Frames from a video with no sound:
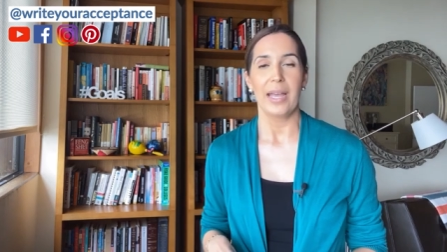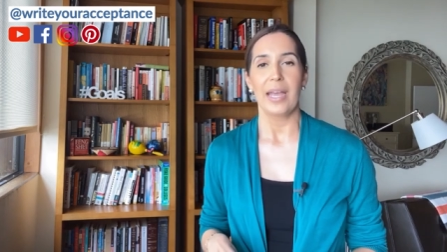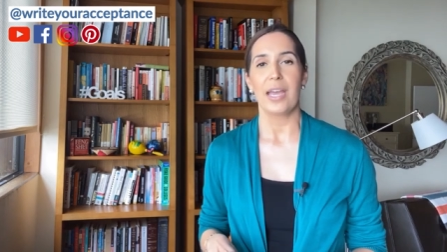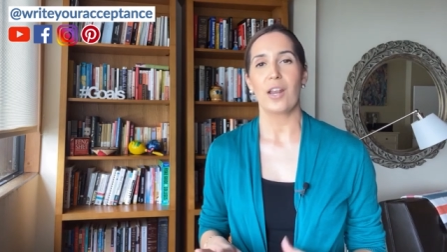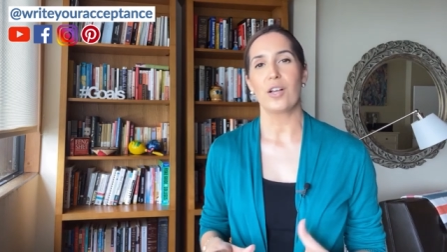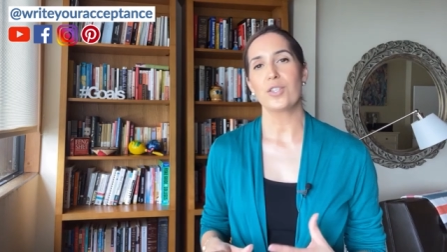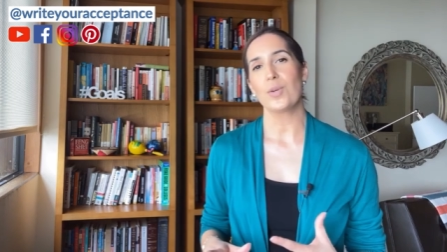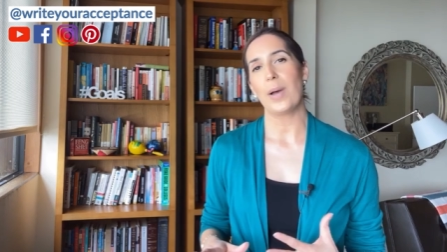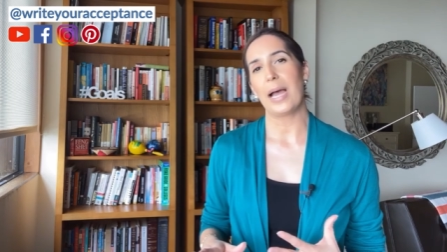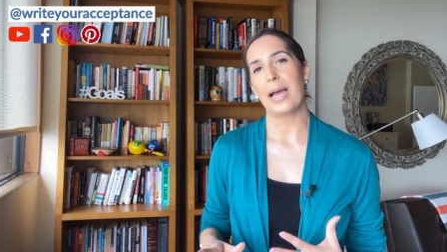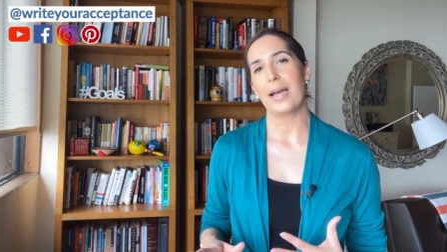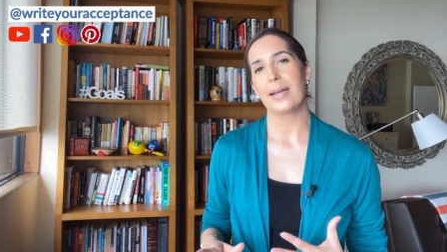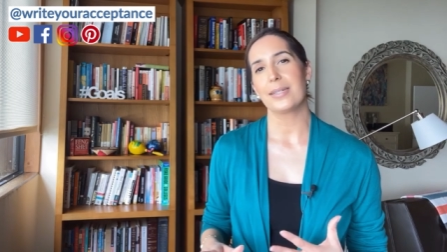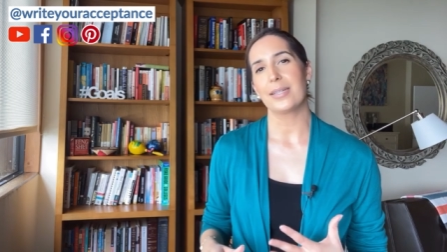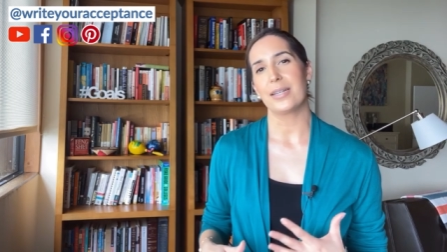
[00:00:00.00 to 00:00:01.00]
It also
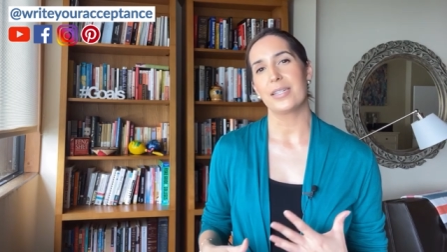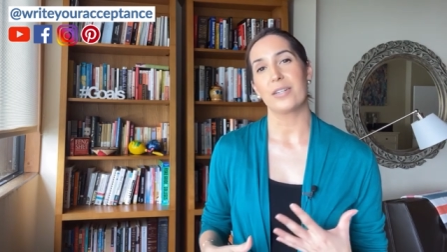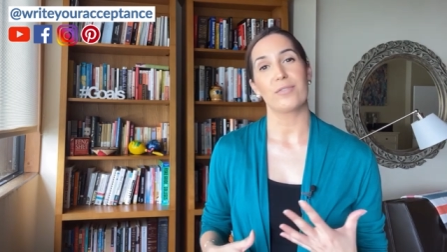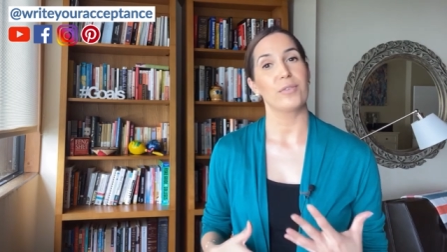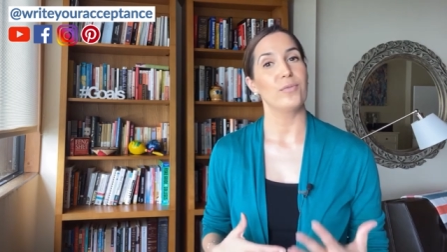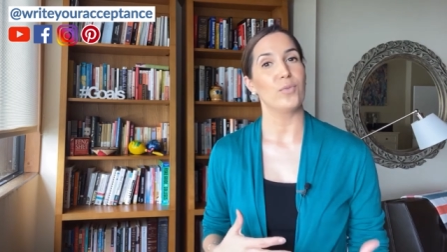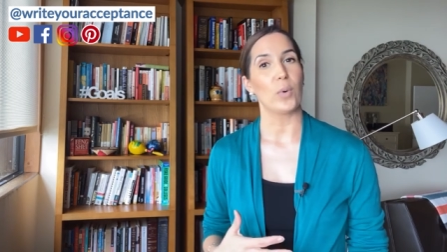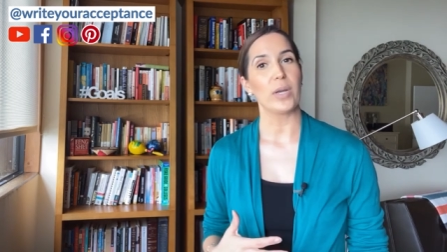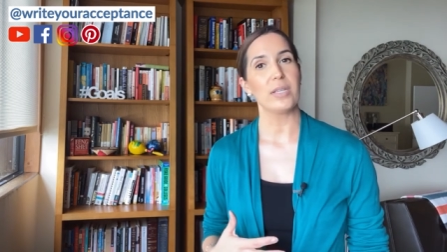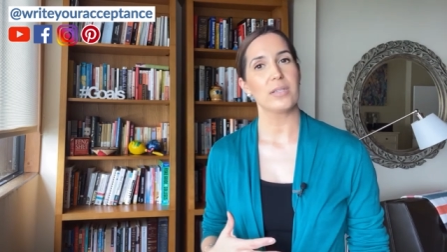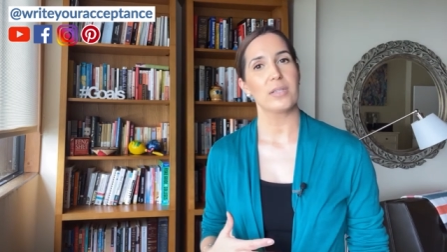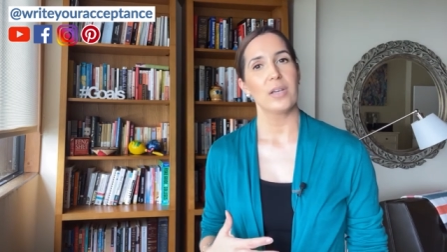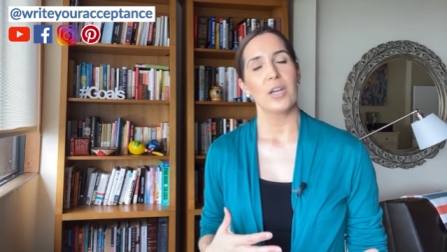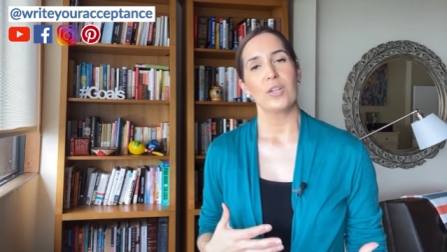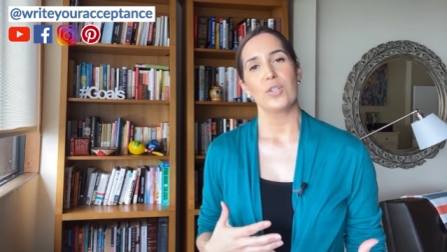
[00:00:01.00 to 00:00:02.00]
adds a different
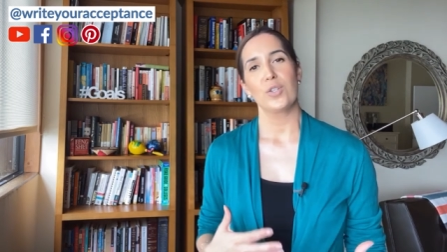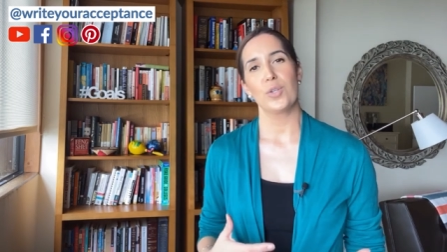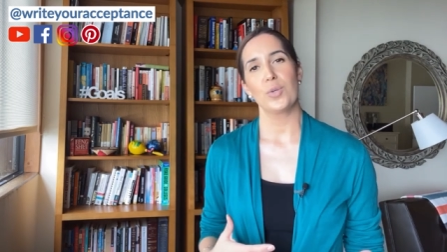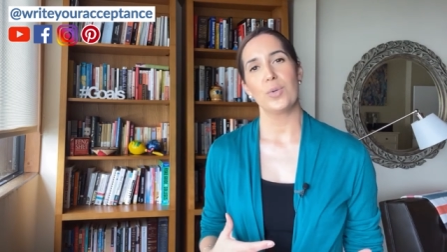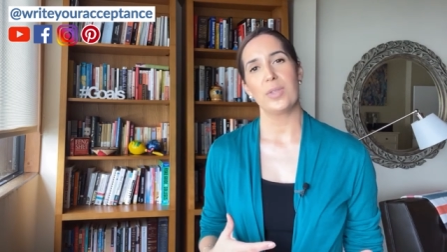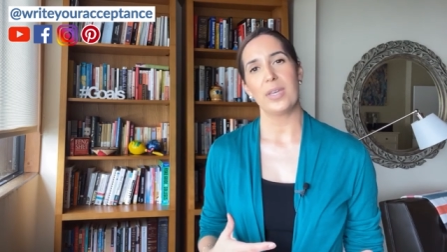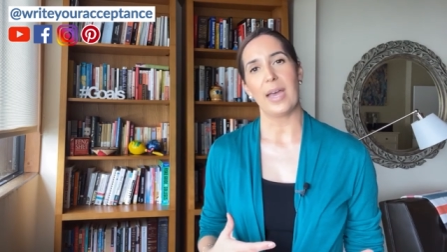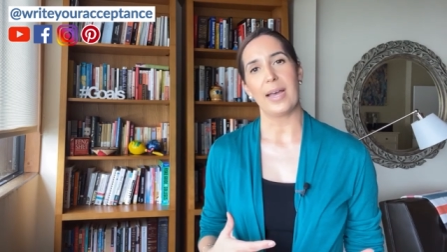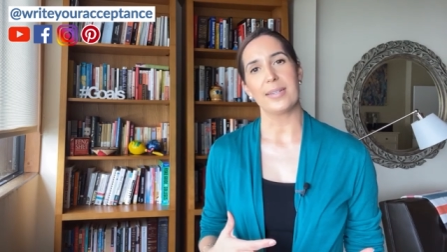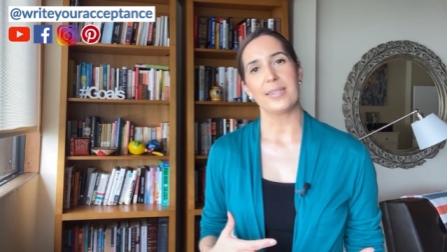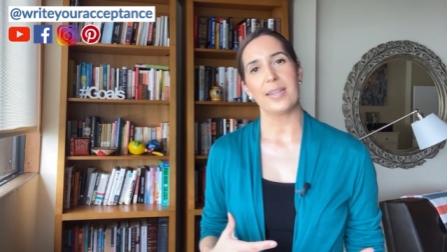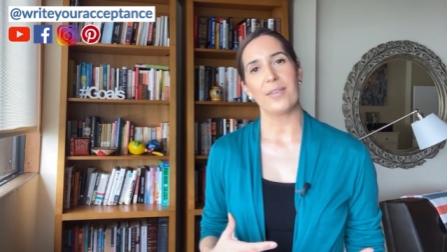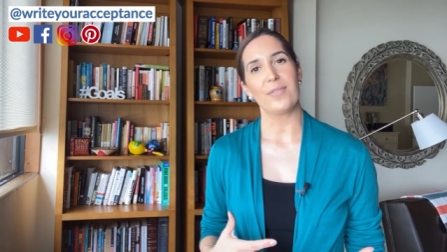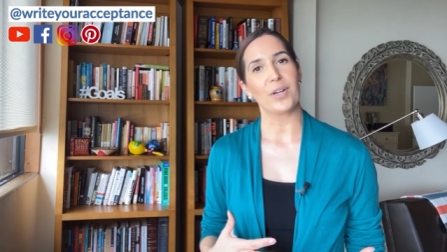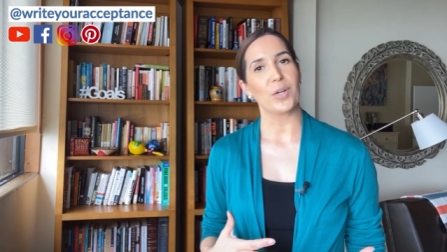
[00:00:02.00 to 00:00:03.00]
voice to the
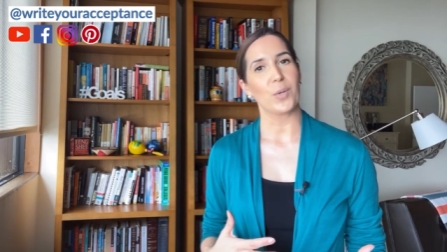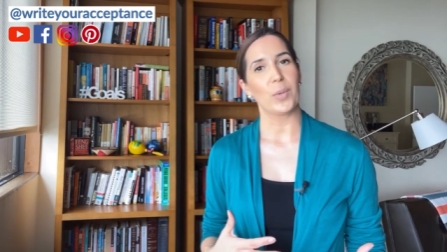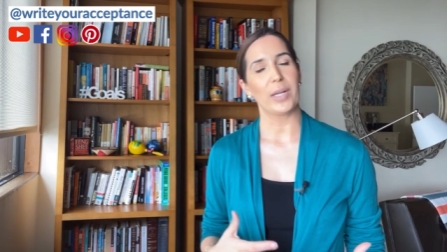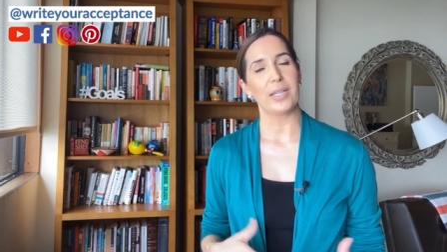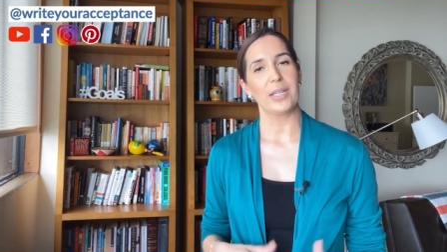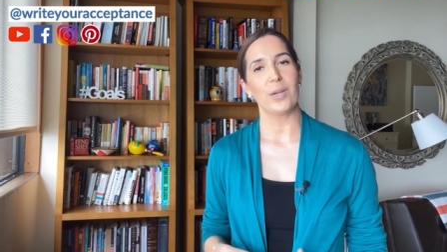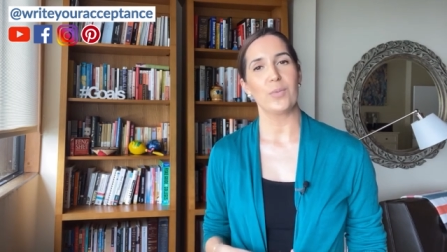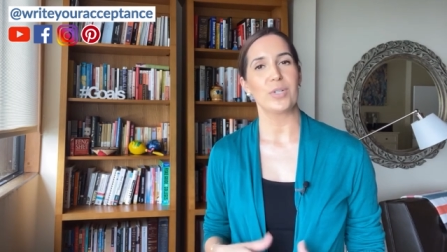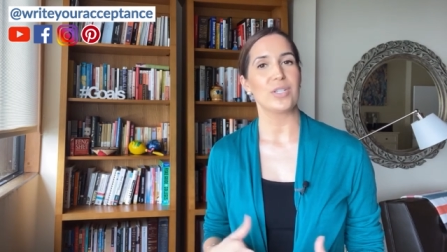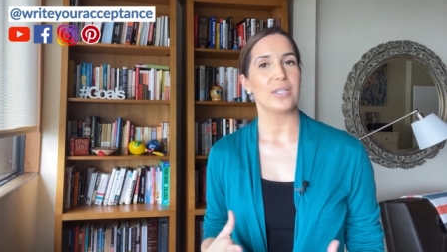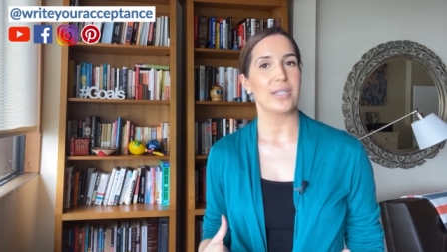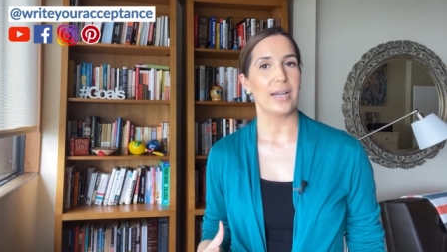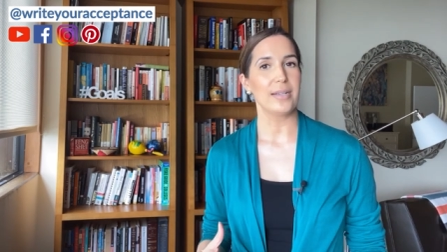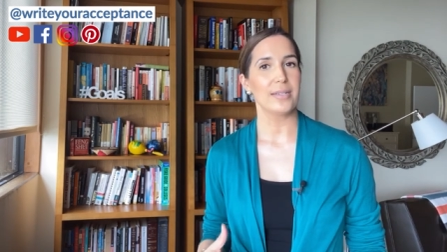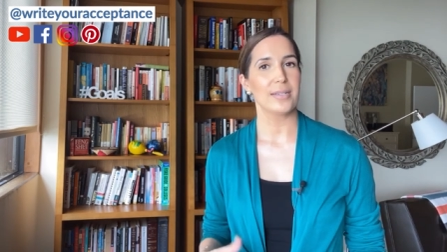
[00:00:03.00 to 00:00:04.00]
essay very quickly, which is
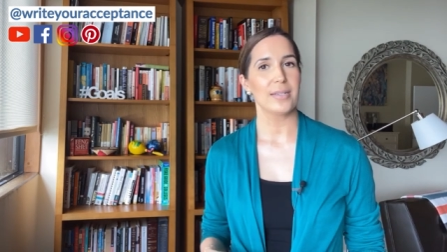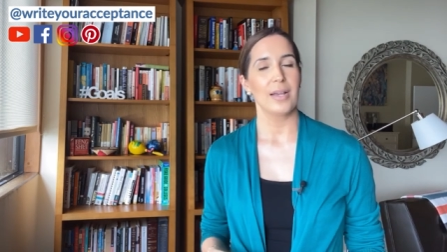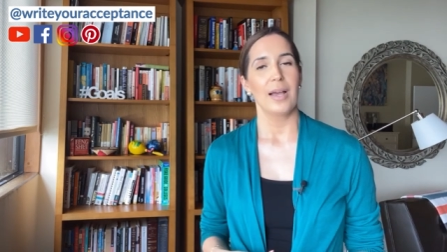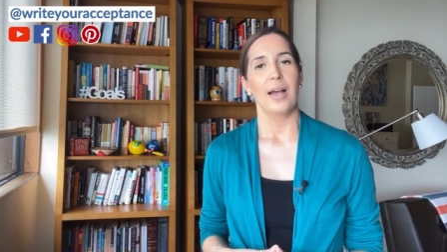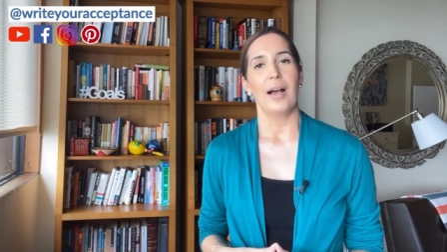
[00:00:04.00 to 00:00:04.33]
nice.